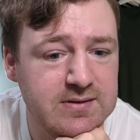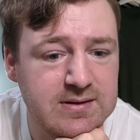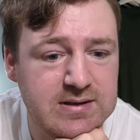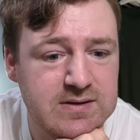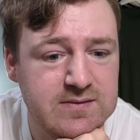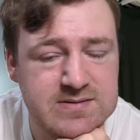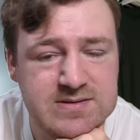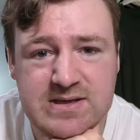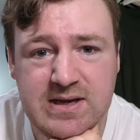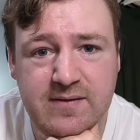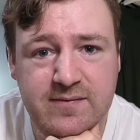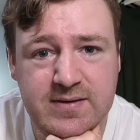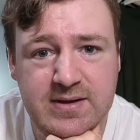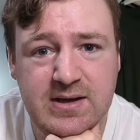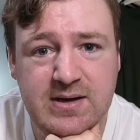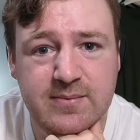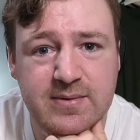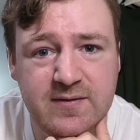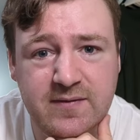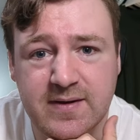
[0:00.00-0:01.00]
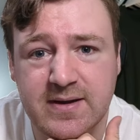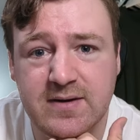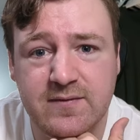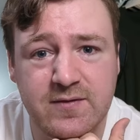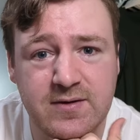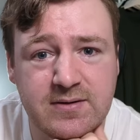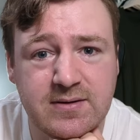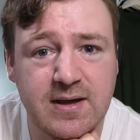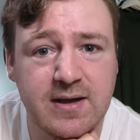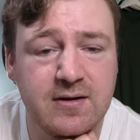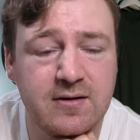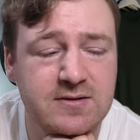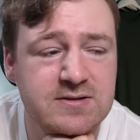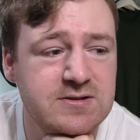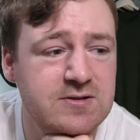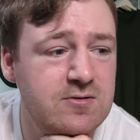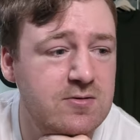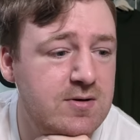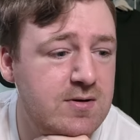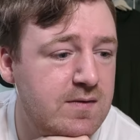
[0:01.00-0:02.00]
Like he was definitely going to be fighting for a title
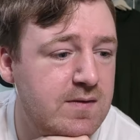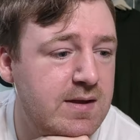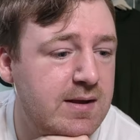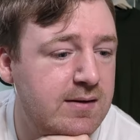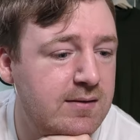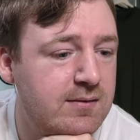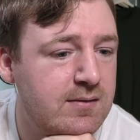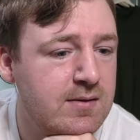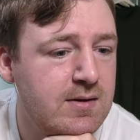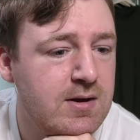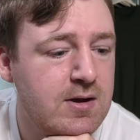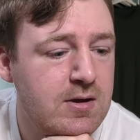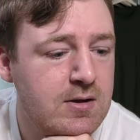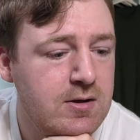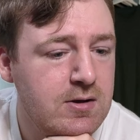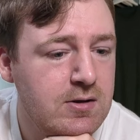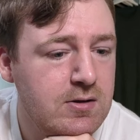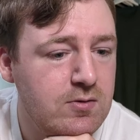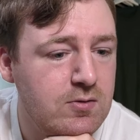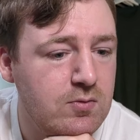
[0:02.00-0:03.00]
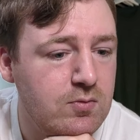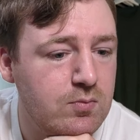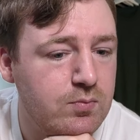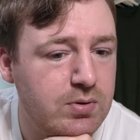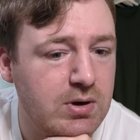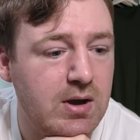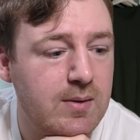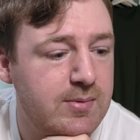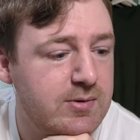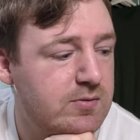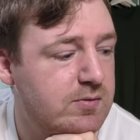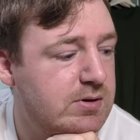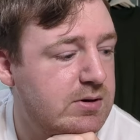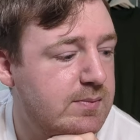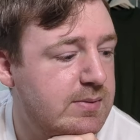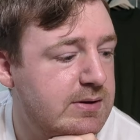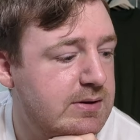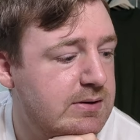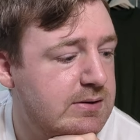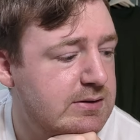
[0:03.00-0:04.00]
soon and then probably would
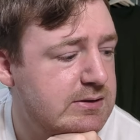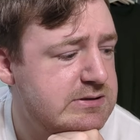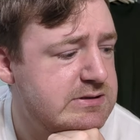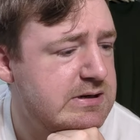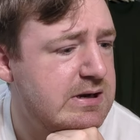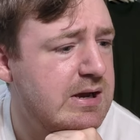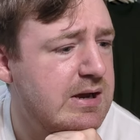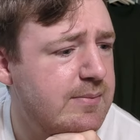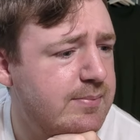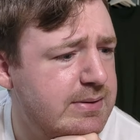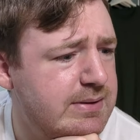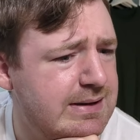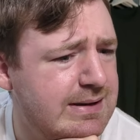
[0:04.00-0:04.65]
have been champ.